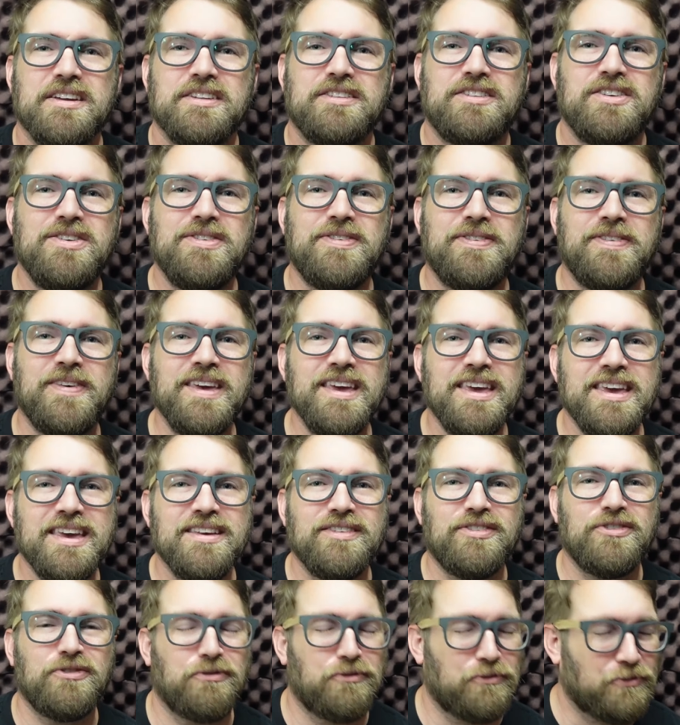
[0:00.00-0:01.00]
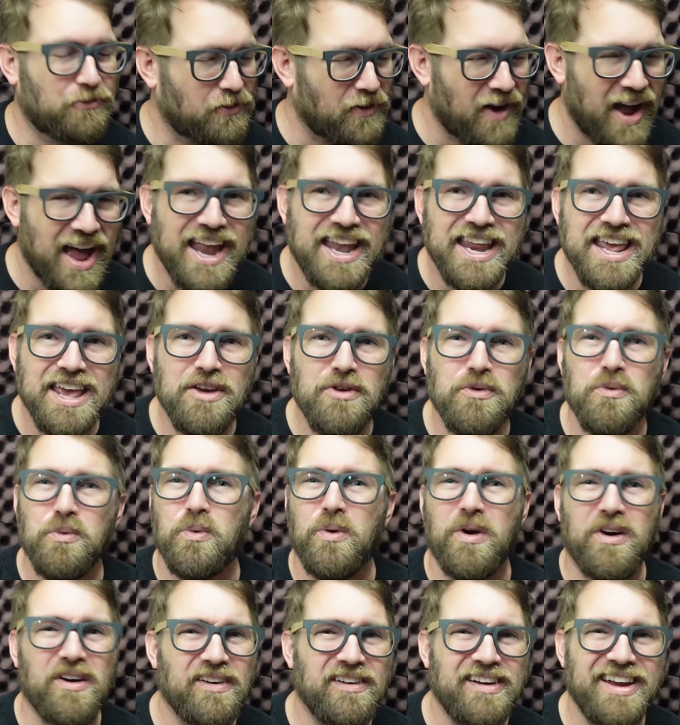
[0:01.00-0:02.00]
Do you think he's fretting,
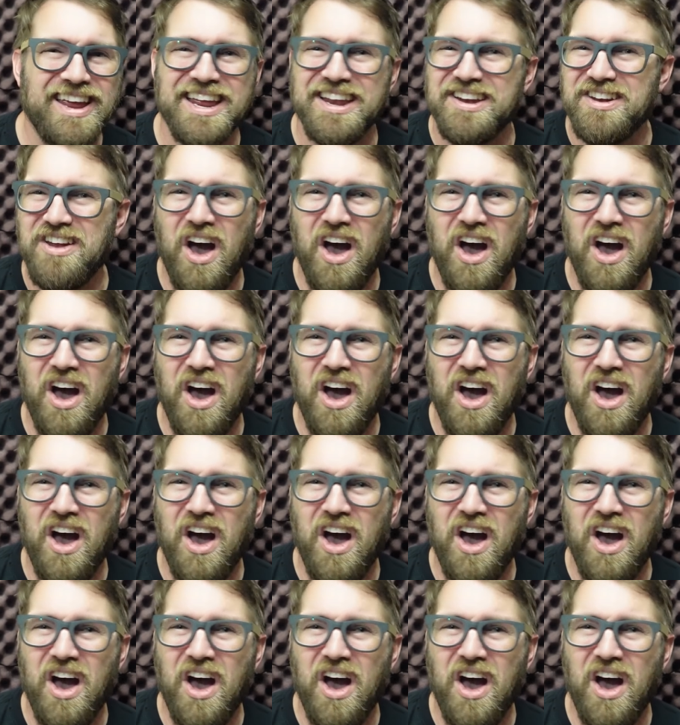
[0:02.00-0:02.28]
worrying?